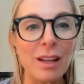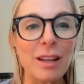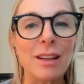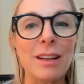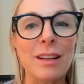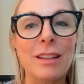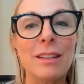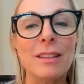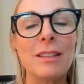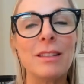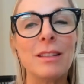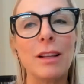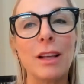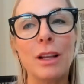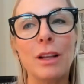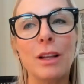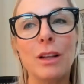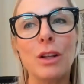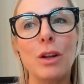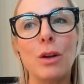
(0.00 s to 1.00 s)
kids,
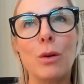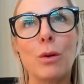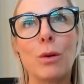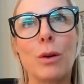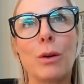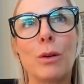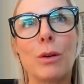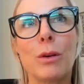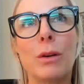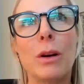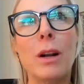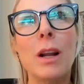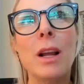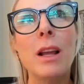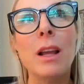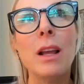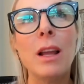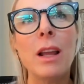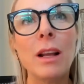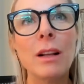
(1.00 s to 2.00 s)
and your
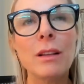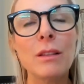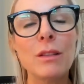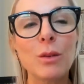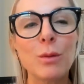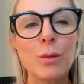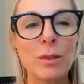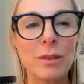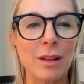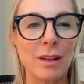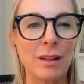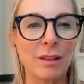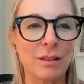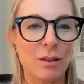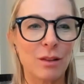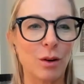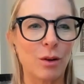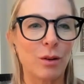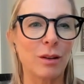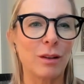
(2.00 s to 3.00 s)
answer was that it
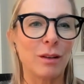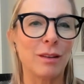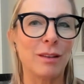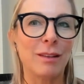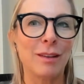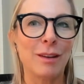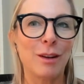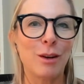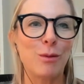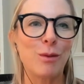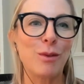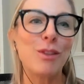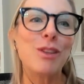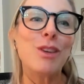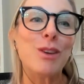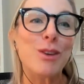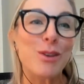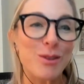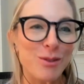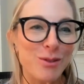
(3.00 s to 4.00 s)
started with
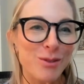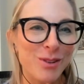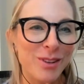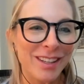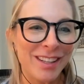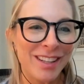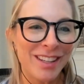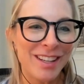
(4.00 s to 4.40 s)
you,